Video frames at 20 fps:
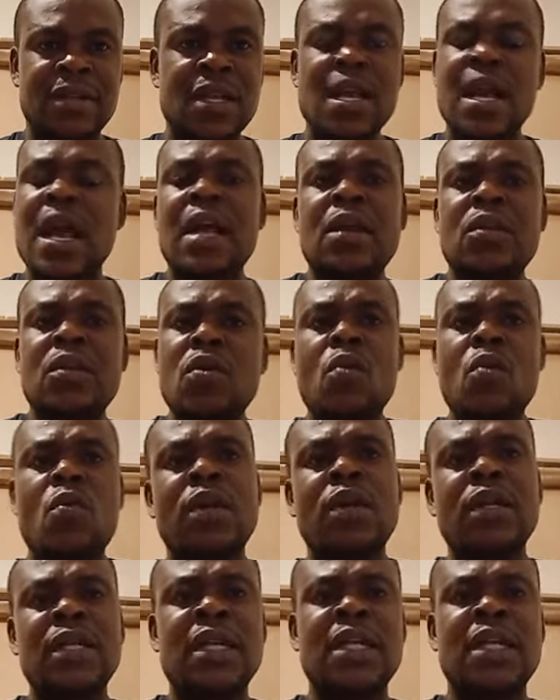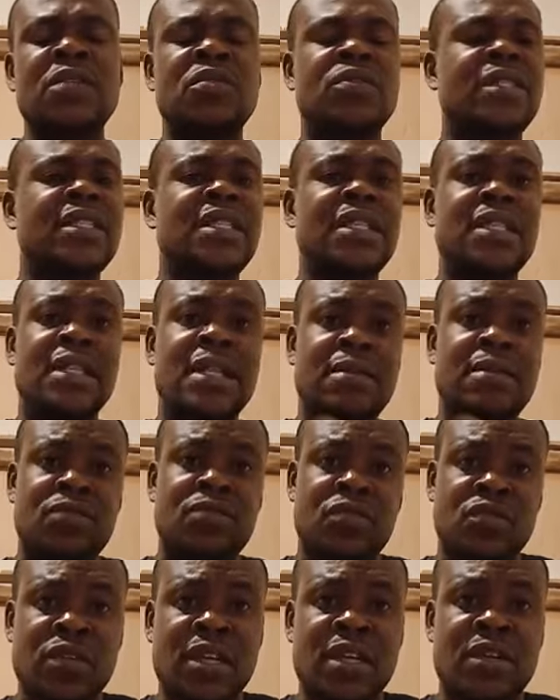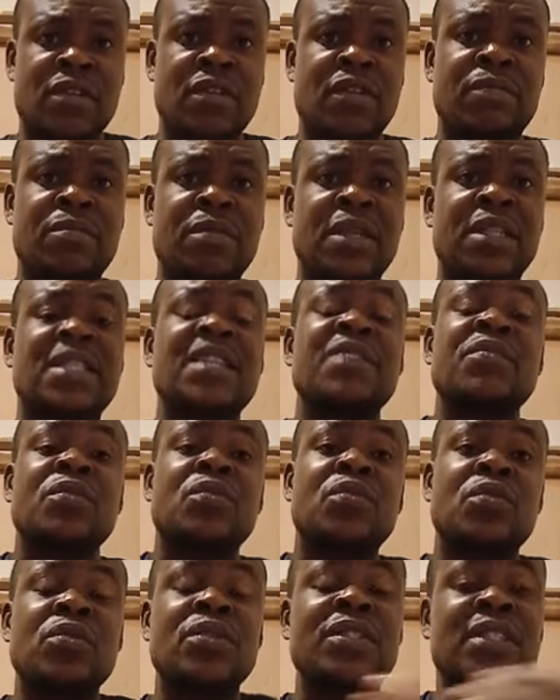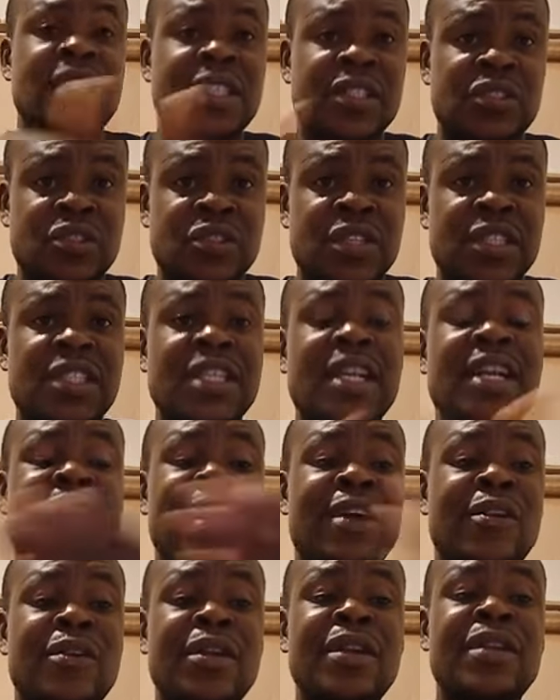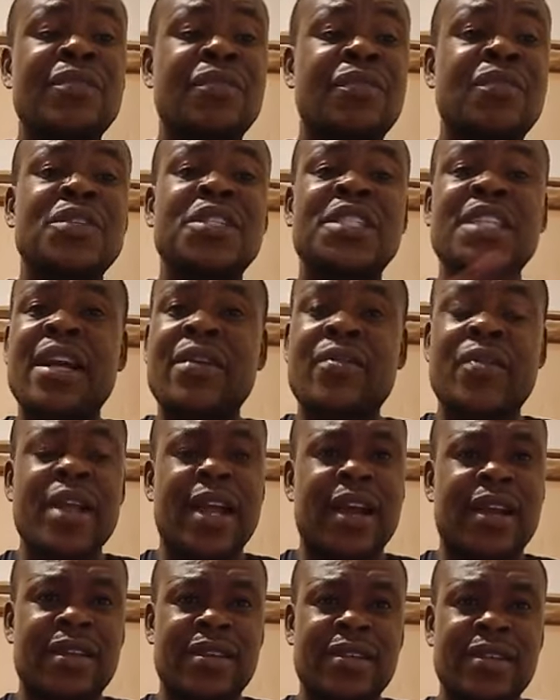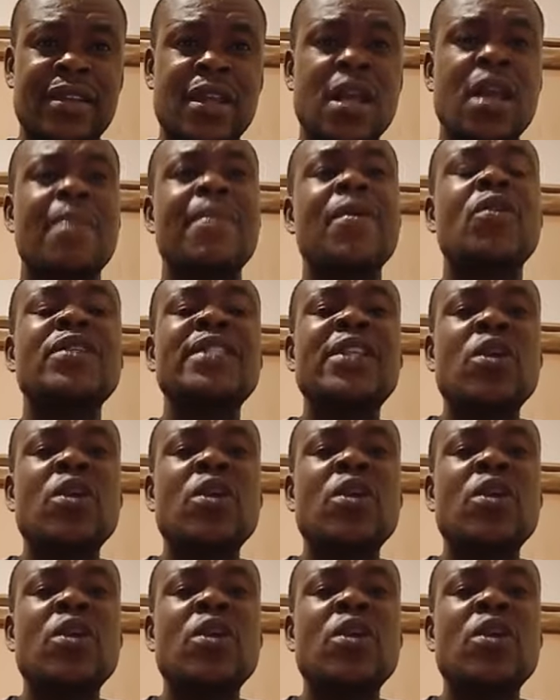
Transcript: And no wonder you see them today, government, even those in the judiciary, are calling for Sharia, because they